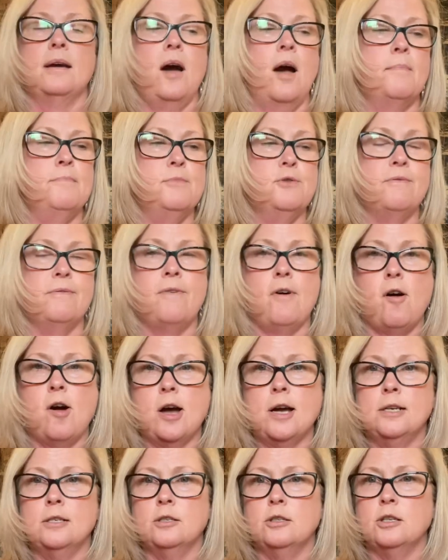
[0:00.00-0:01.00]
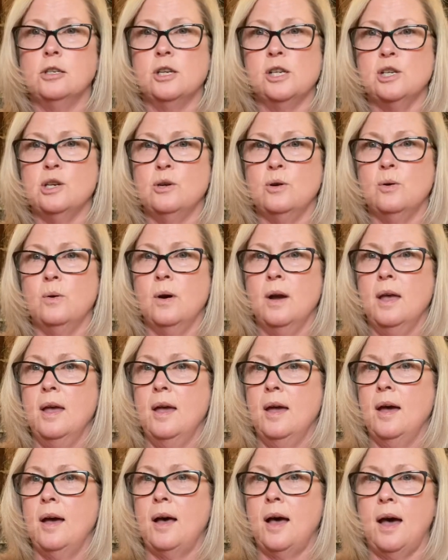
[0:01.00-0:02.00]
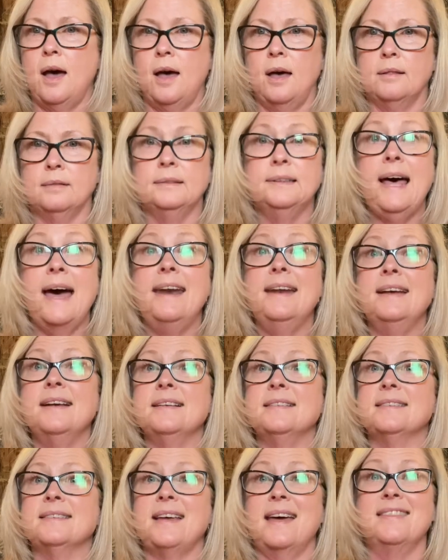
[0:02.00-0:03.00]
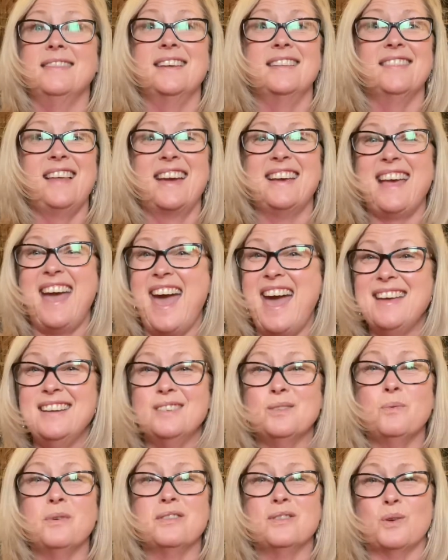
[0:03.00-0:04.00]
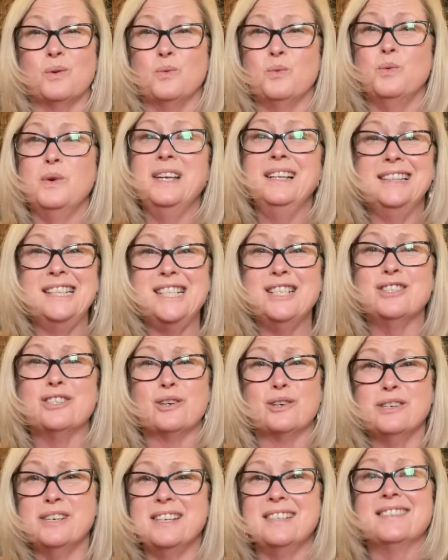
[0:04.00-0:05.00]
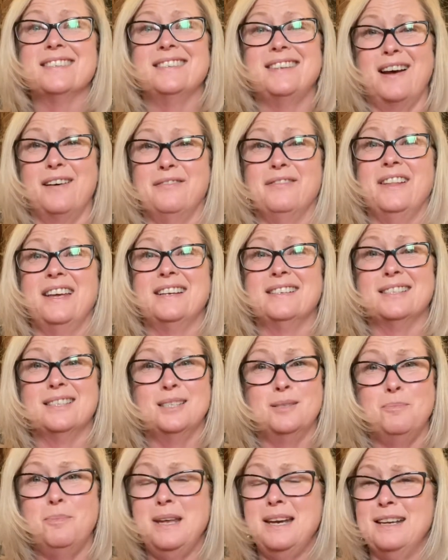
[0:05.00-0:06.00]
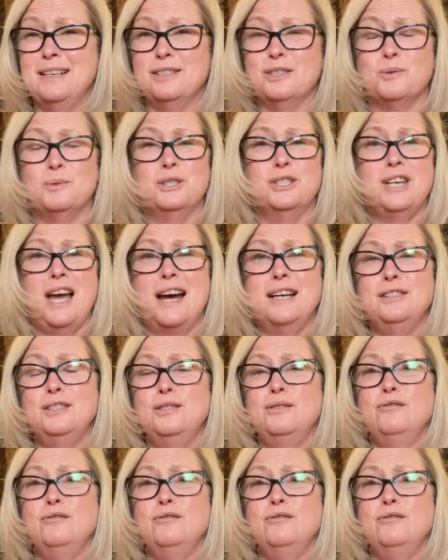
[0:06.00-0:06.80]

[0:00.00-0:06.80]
I move on to lettuce, and then like end with the really dirty stuff like spinach, which as you